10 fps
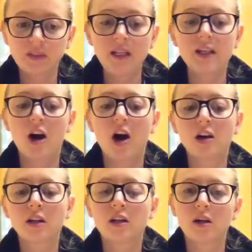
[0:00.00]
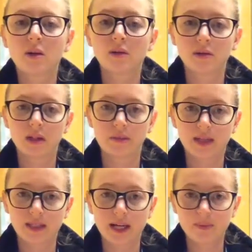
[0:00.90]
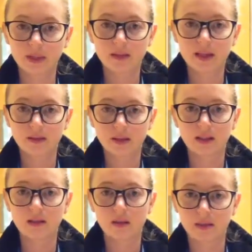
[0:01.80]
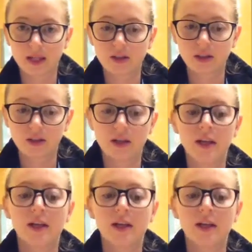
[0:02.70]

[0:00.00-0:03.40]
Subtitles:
They're all going to go through different types of sensory discrimination.